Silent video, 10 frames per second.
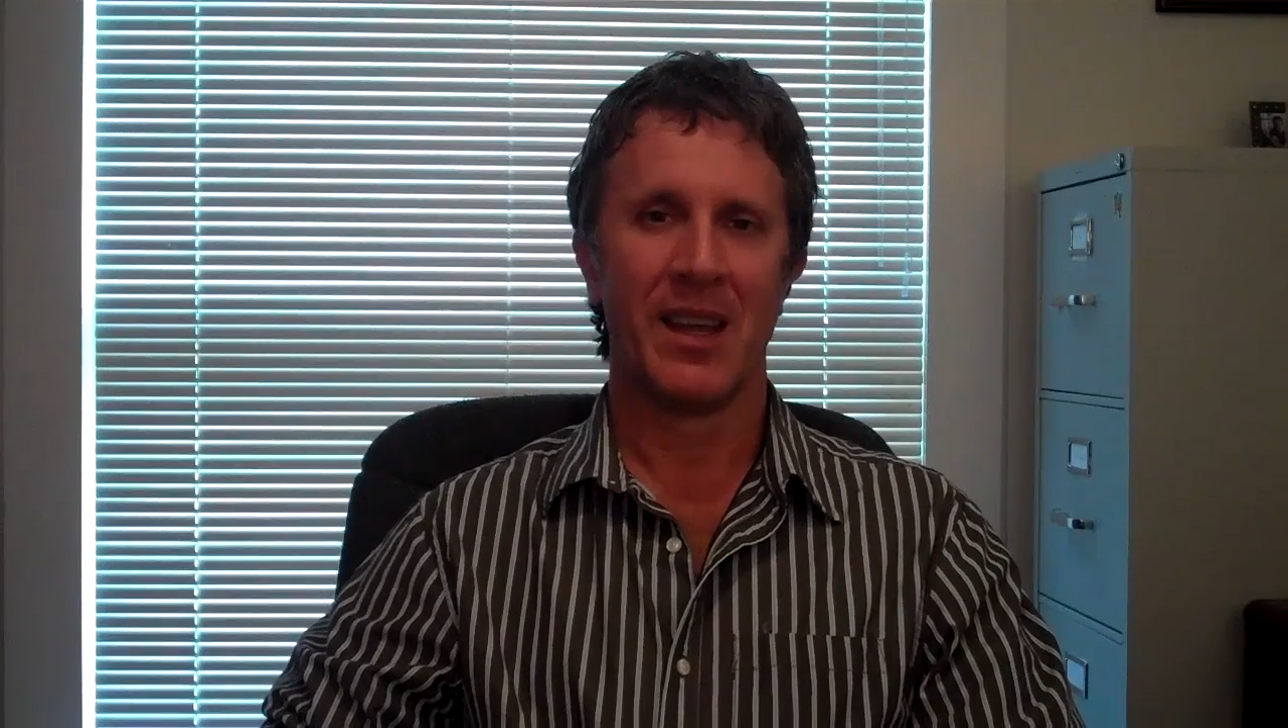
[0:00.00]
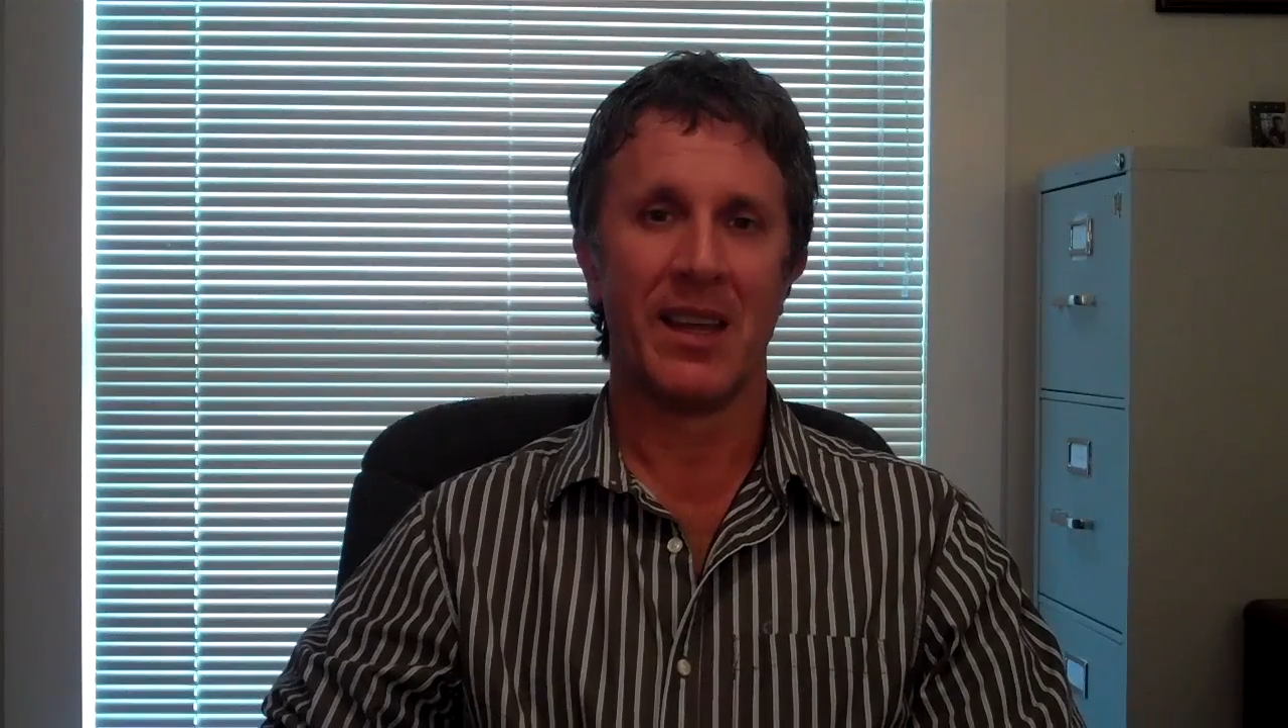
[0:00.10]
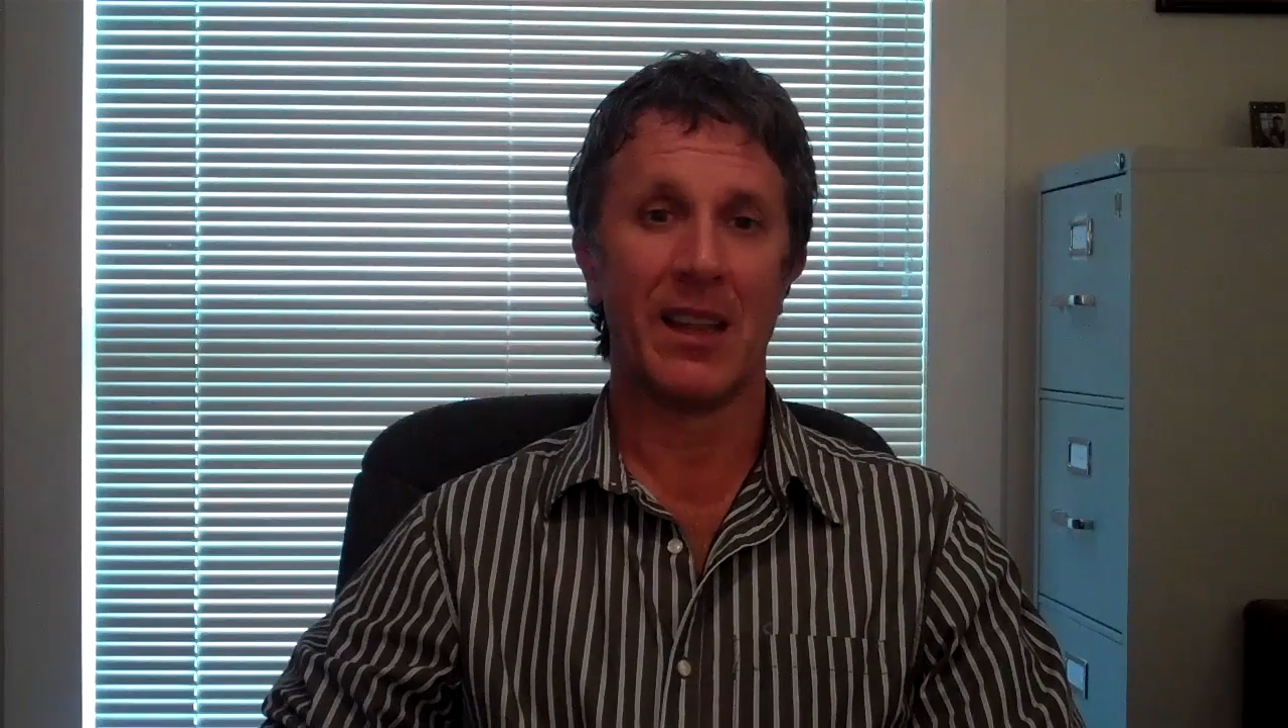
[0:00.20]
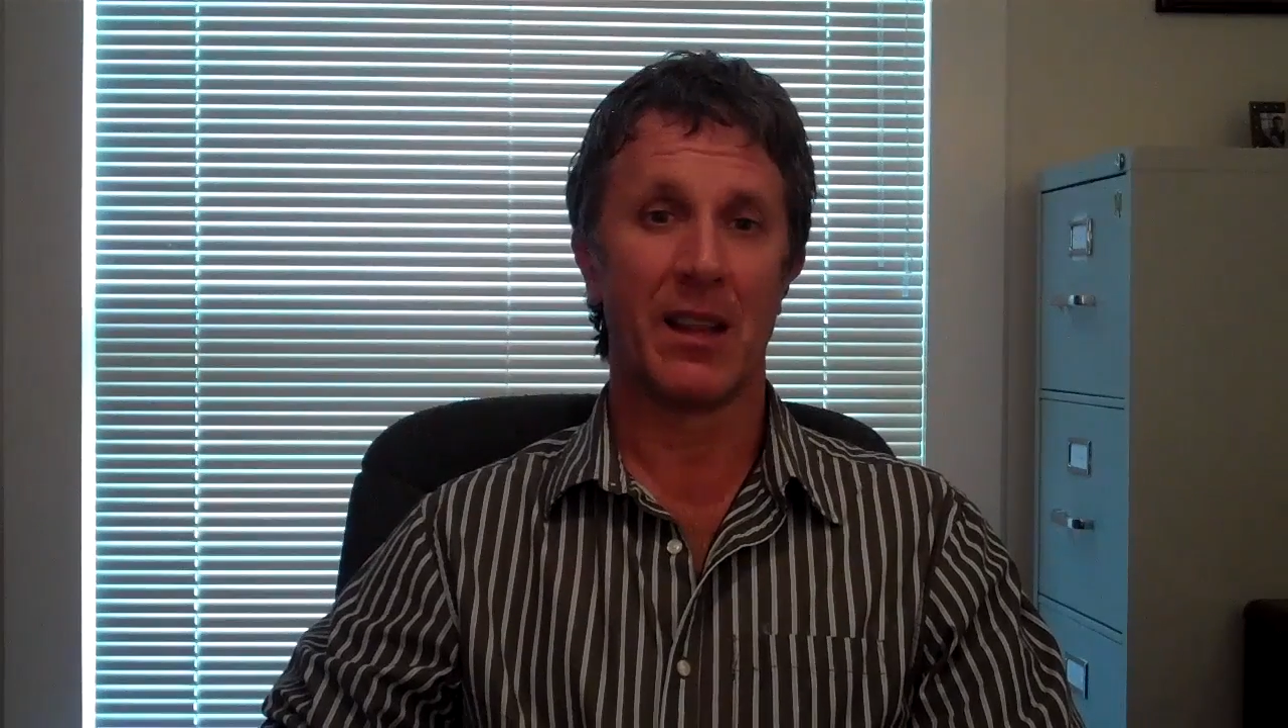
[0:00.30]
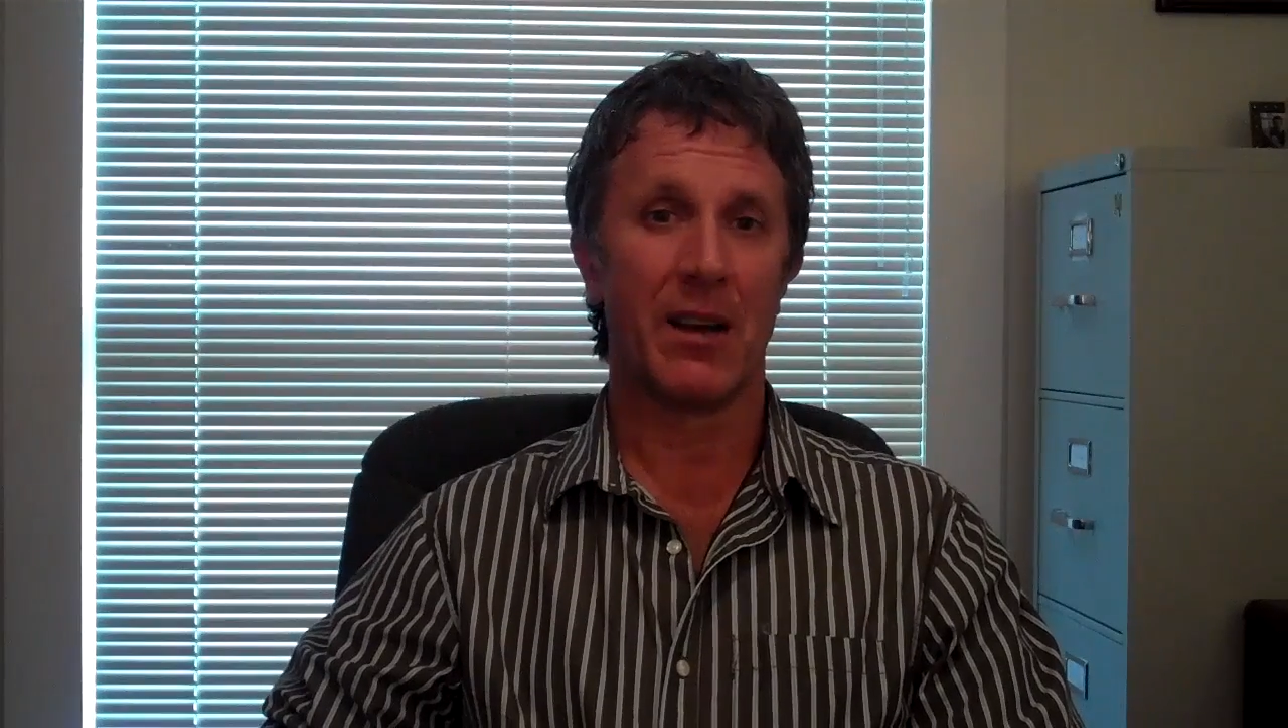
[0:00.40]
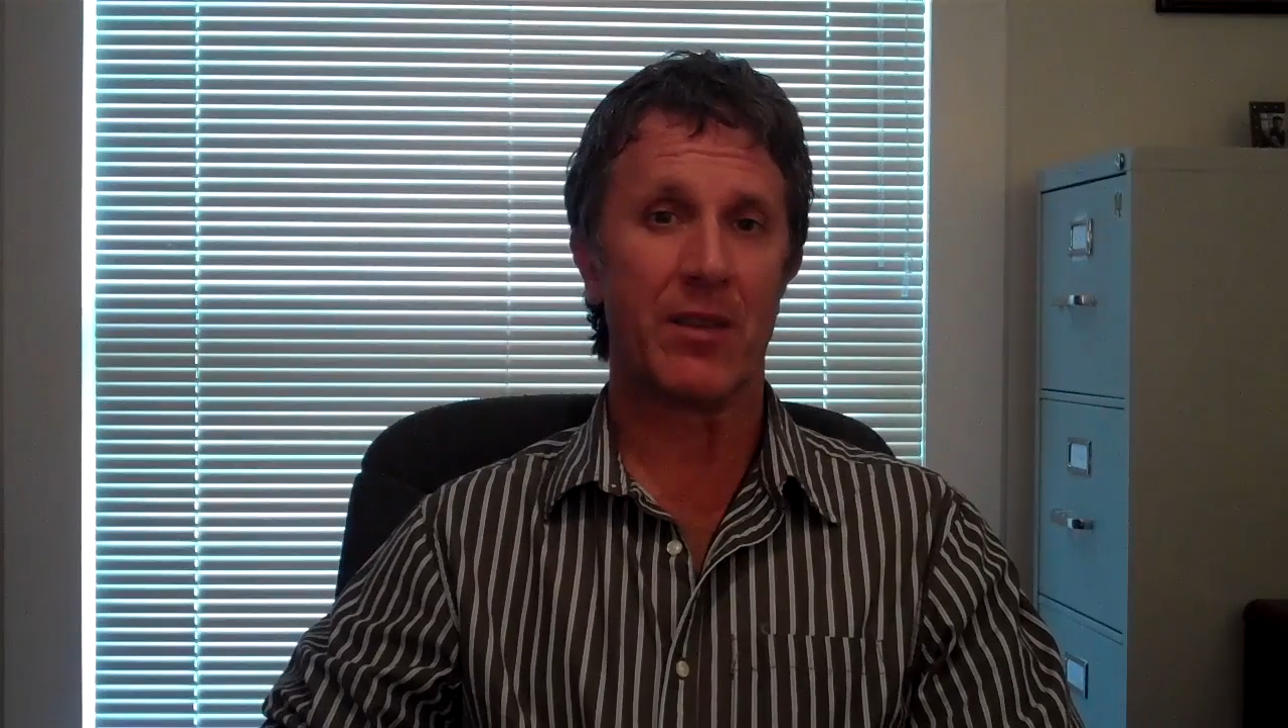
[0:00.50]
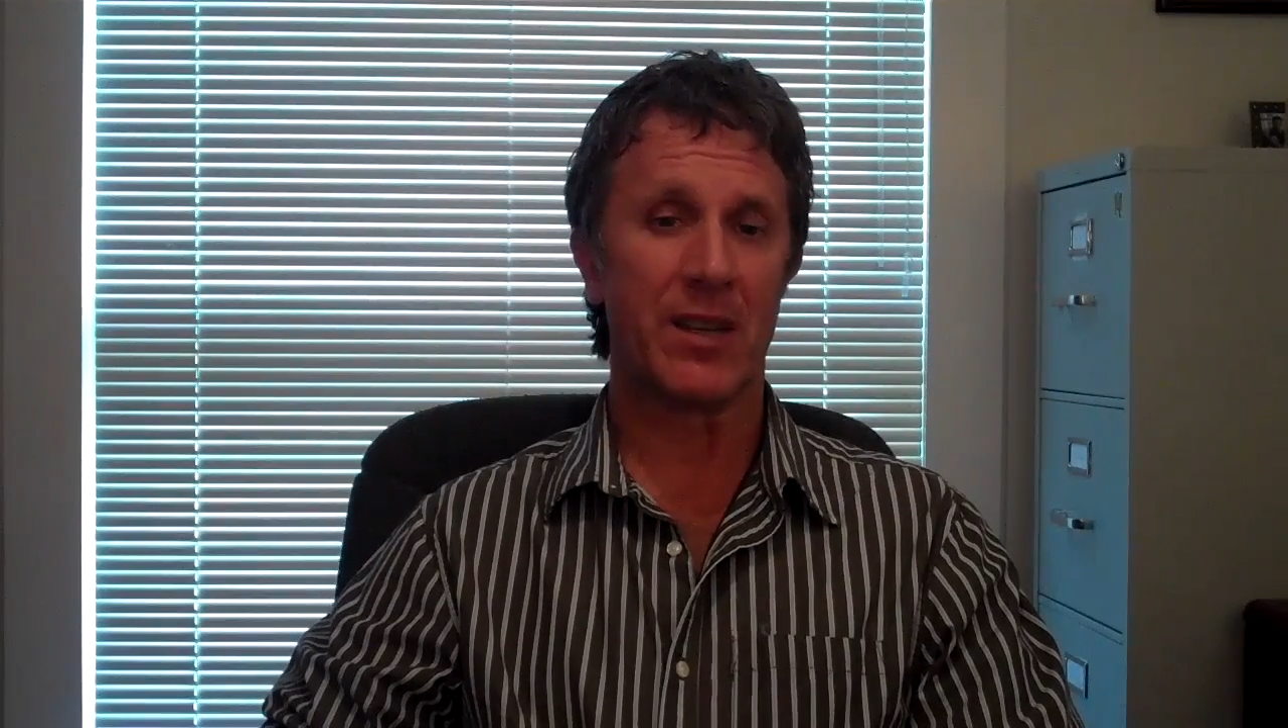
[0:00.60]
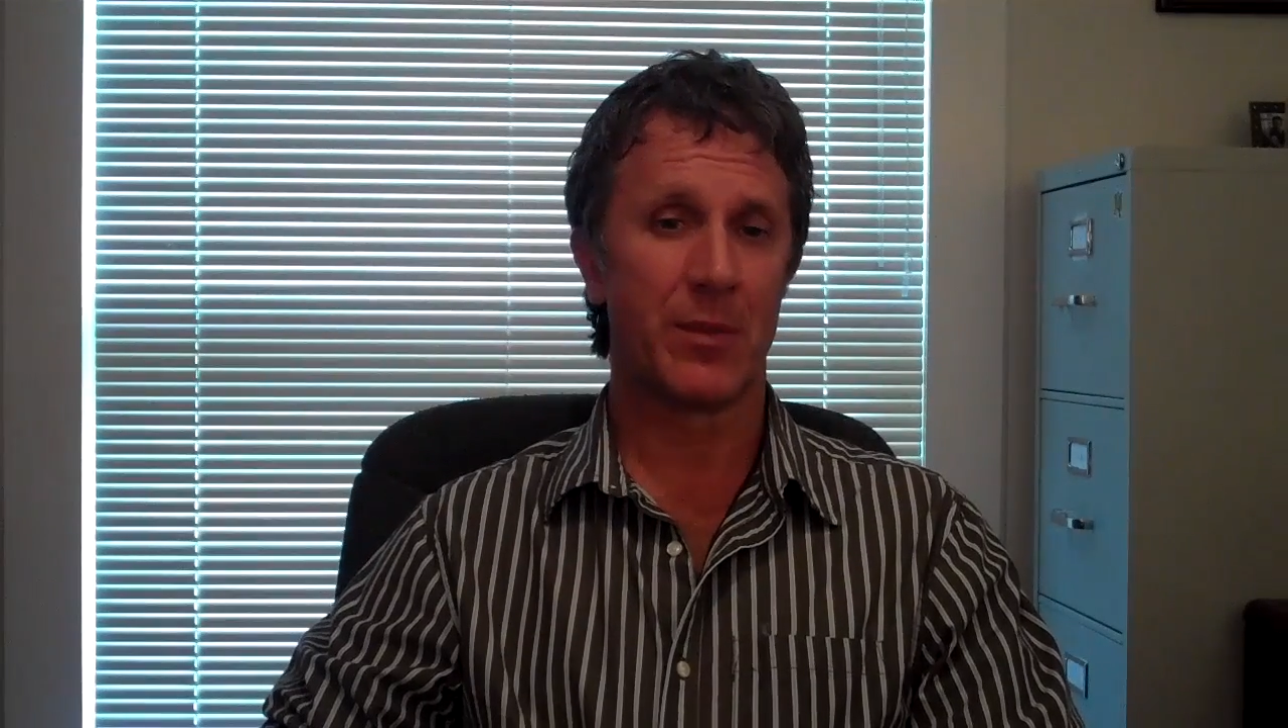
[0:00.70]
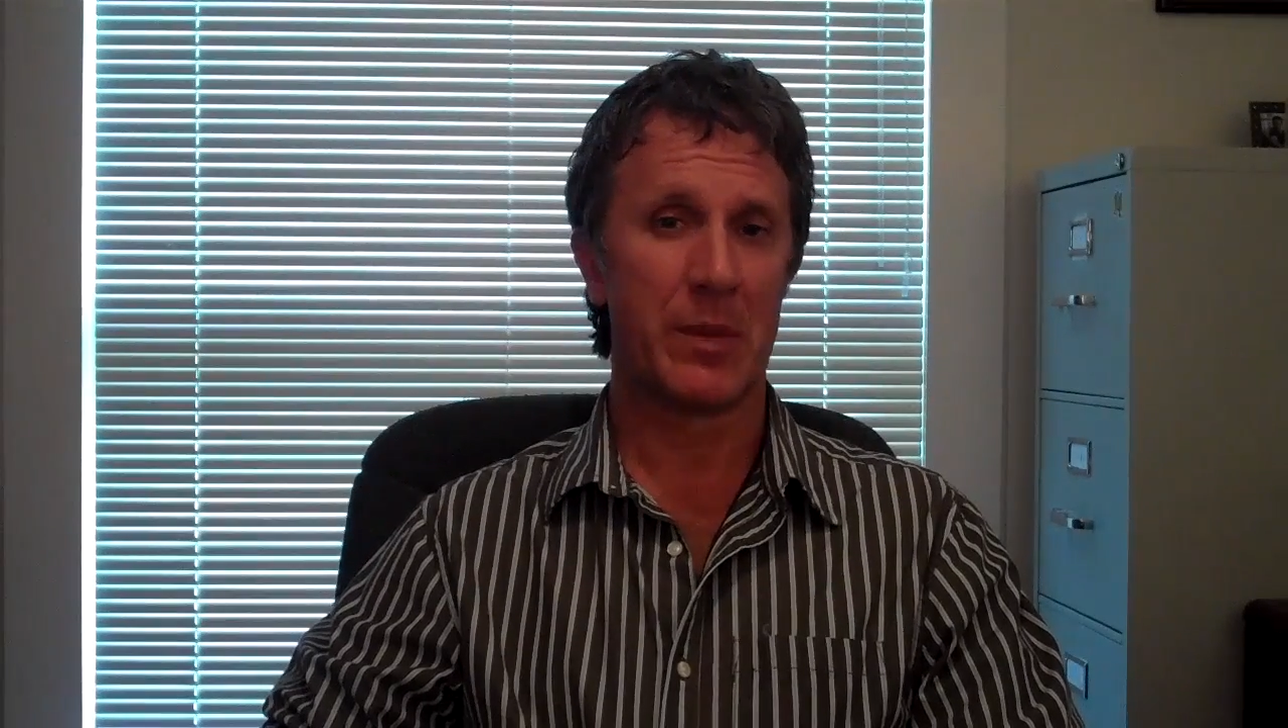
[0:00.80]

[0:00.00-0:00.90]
He loved his